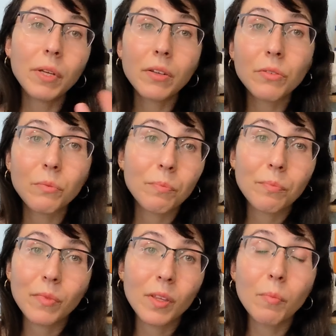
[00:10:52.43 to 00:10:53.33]
Because
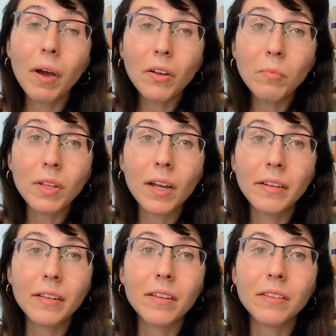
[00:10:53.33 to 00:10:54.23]
the bottom
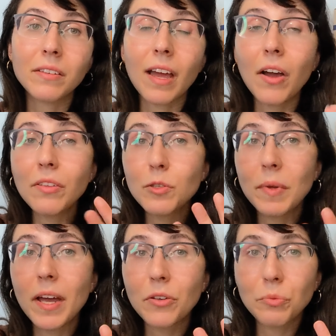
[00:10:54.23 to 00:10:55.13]
line is how these
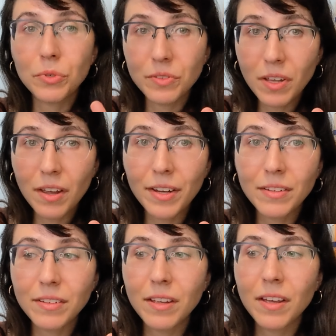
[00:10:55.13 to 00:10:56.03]
bags were designed,